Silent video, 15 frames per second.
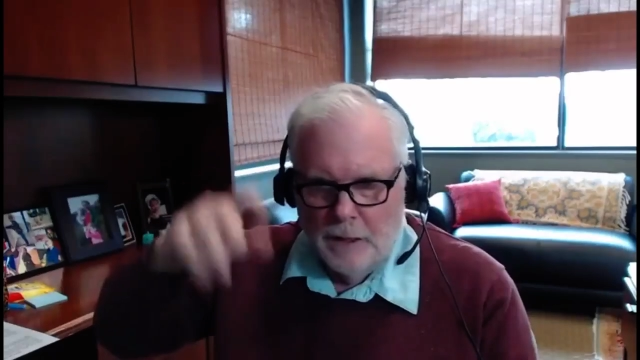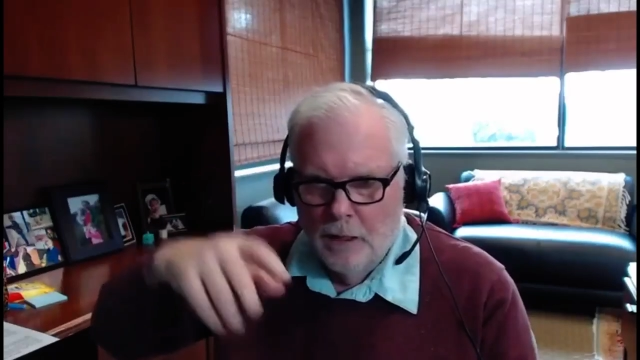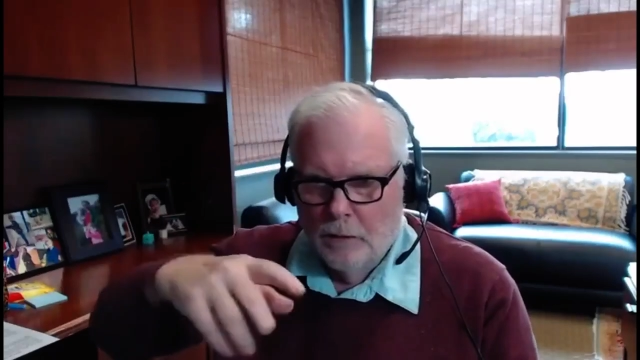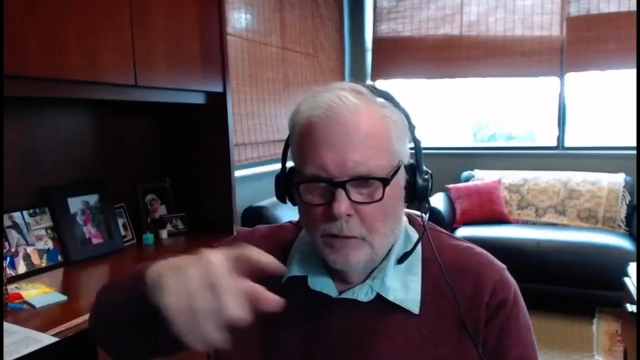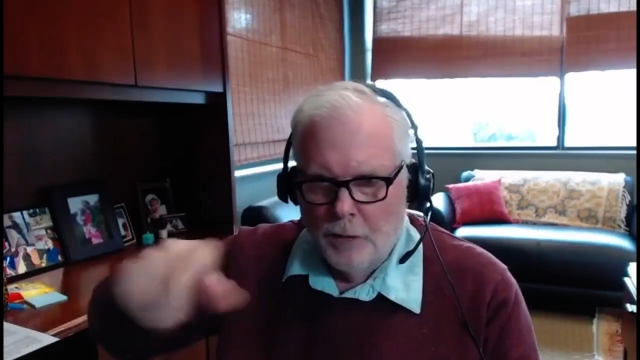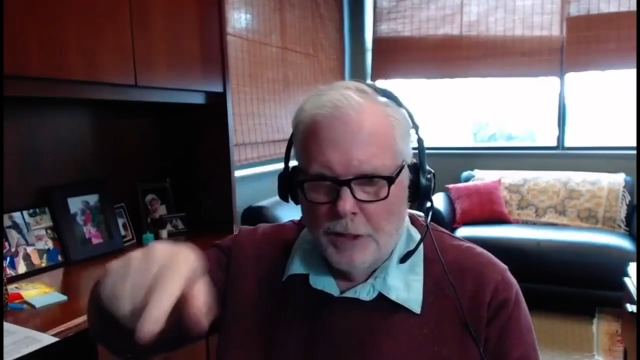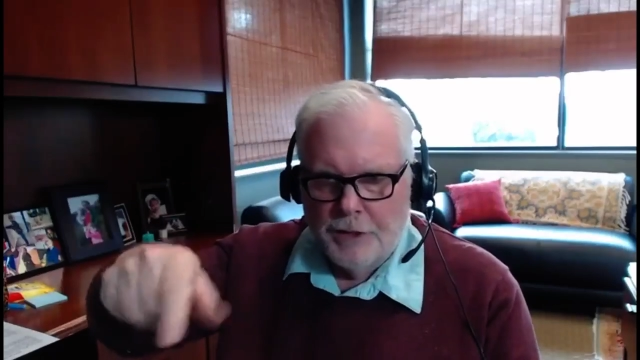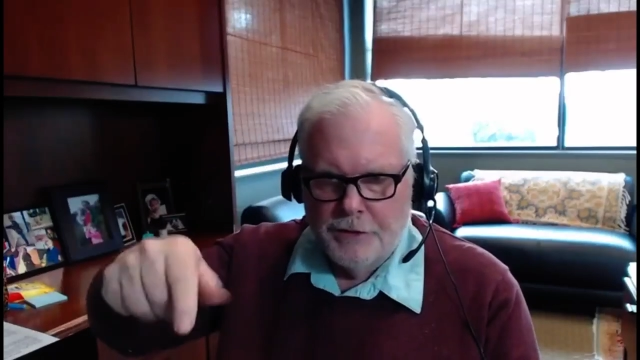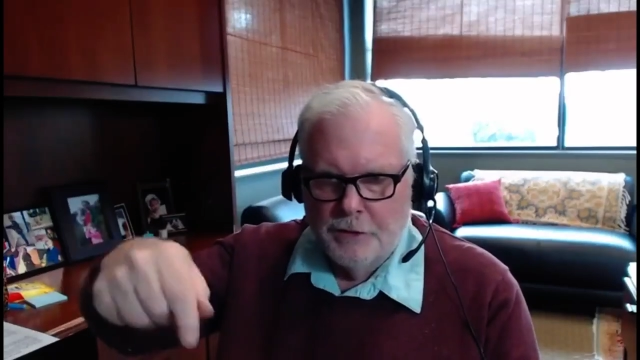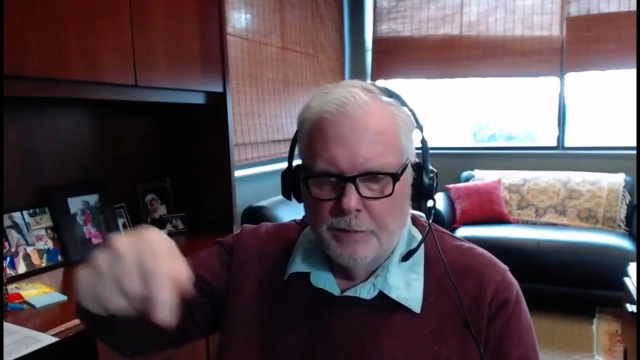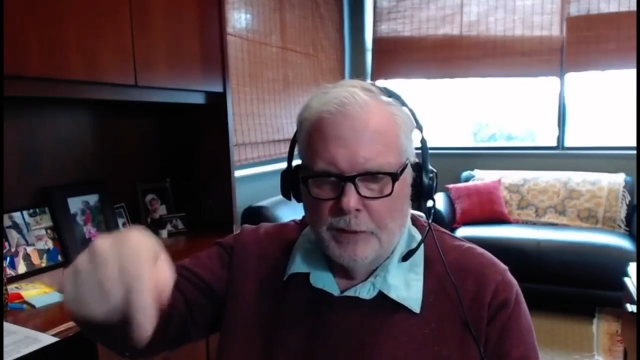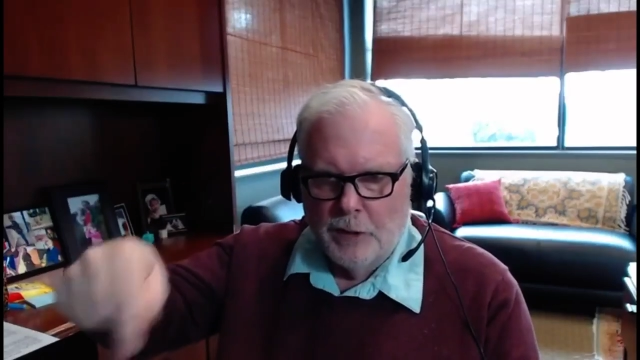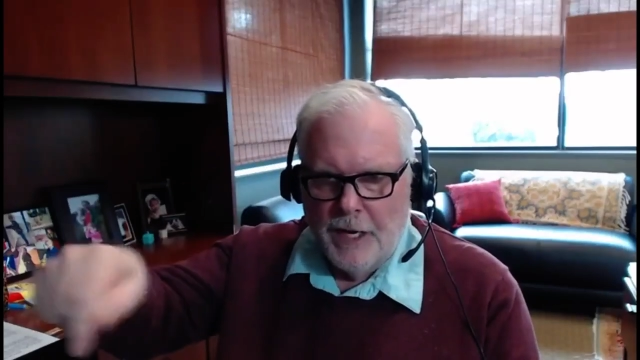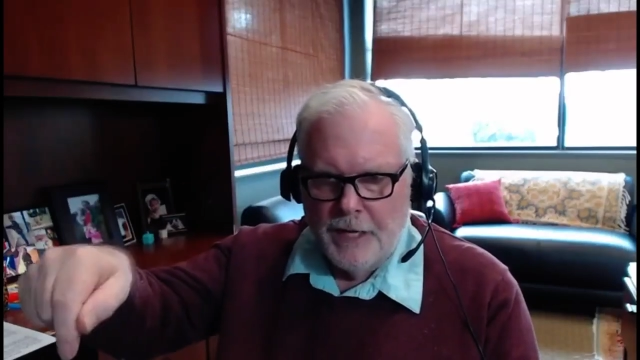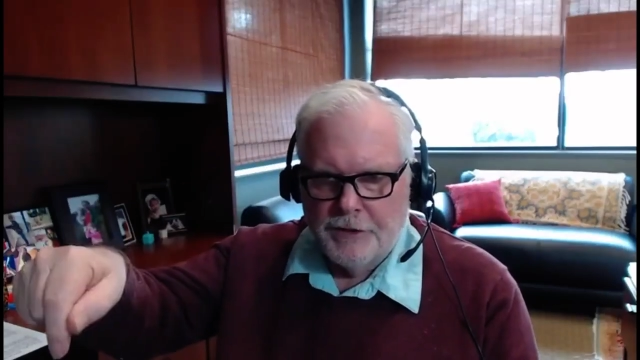one or two
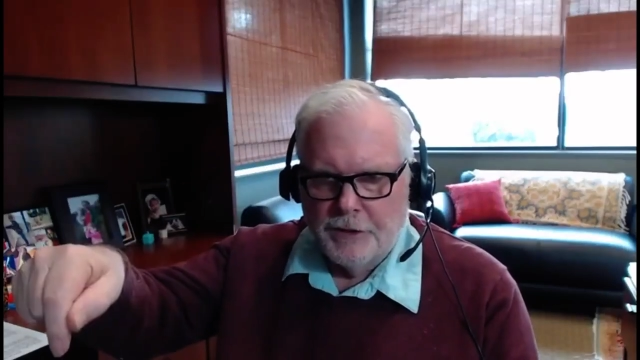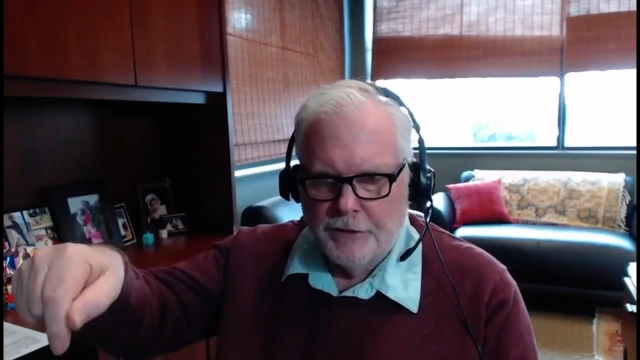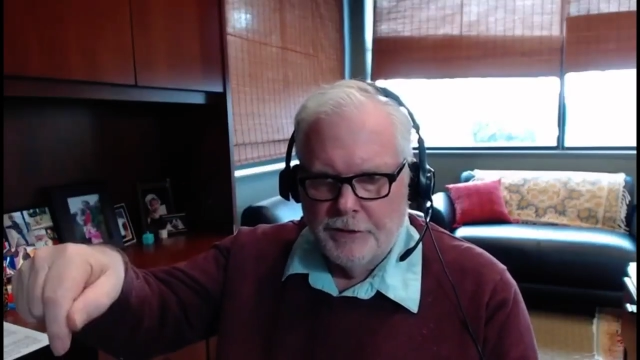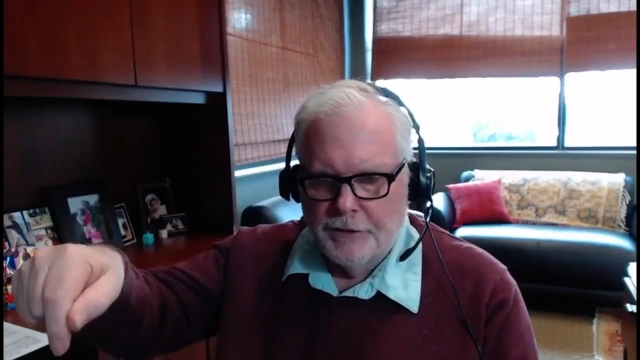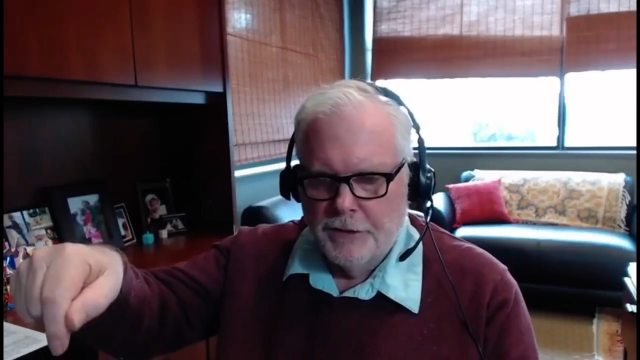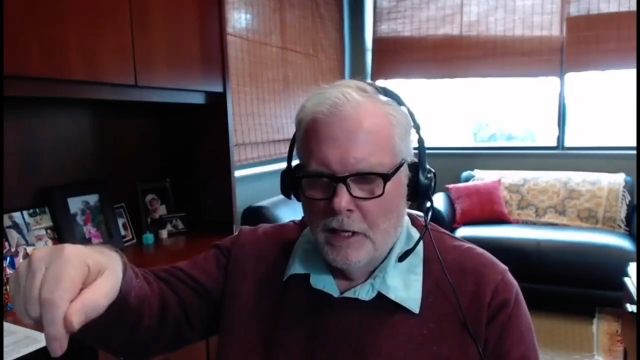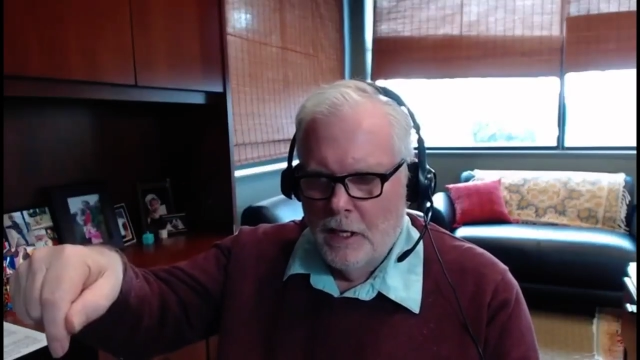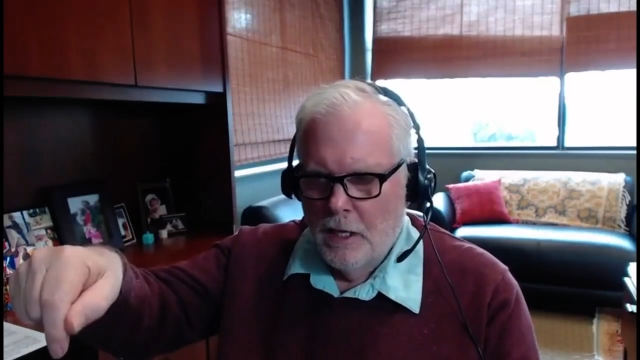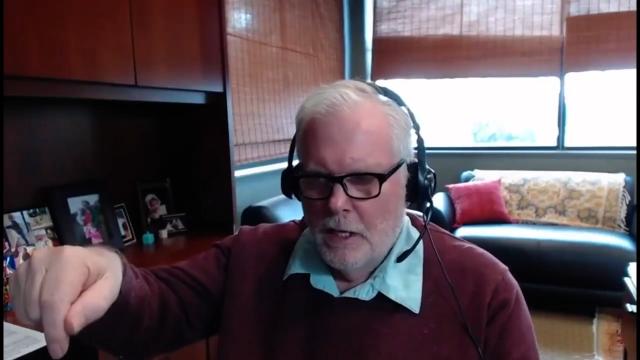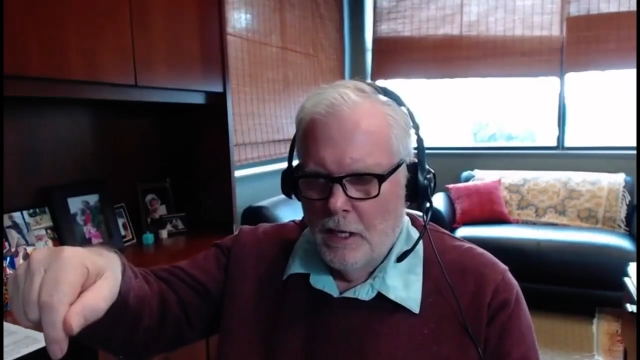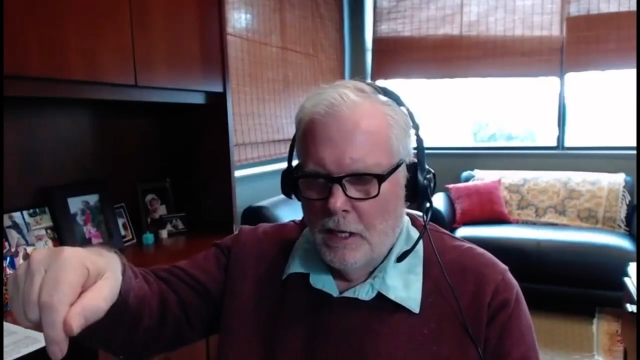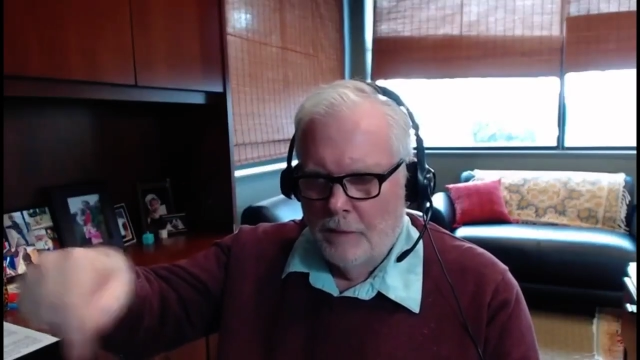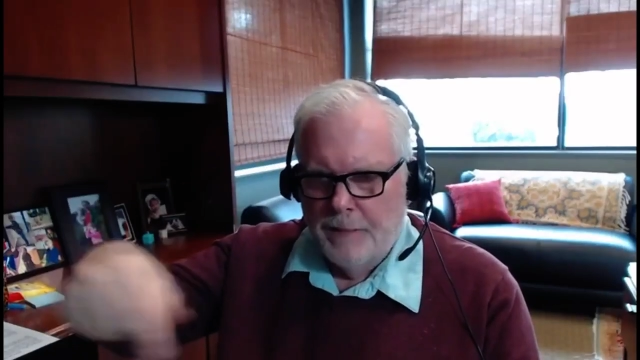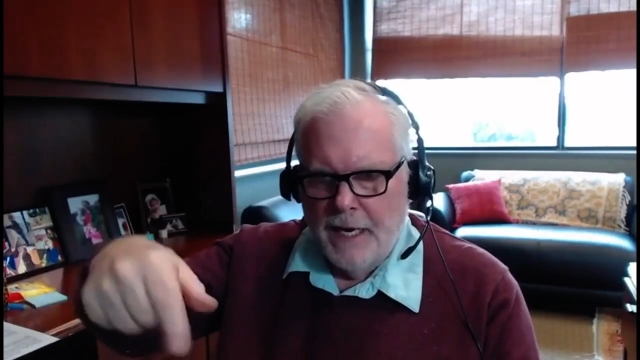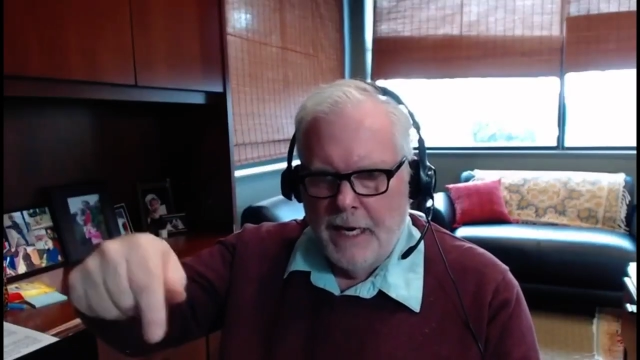branches,
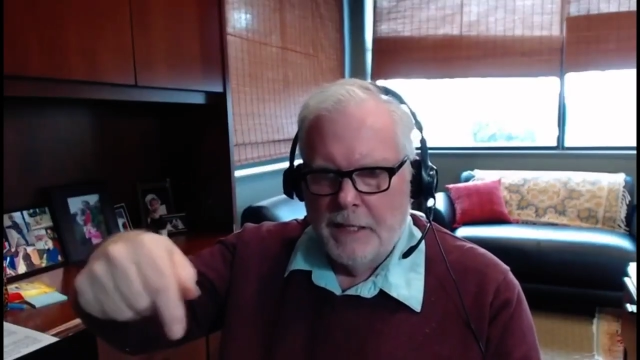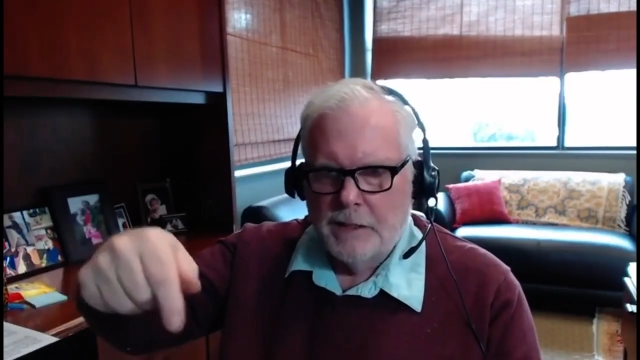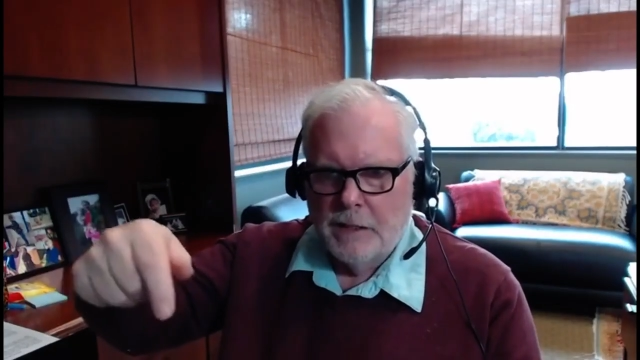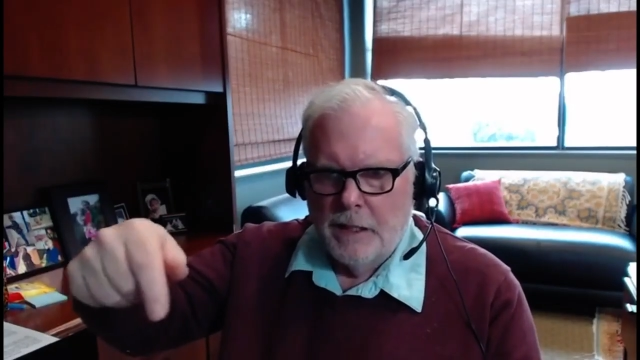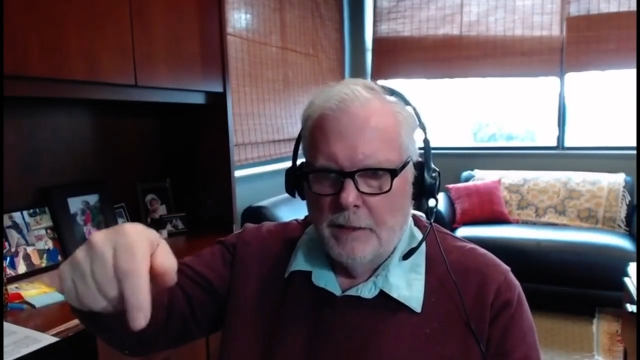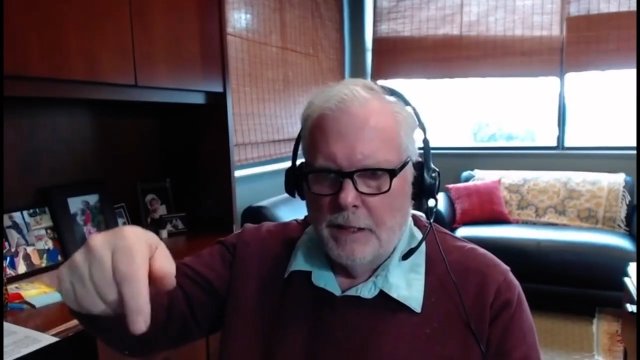banks,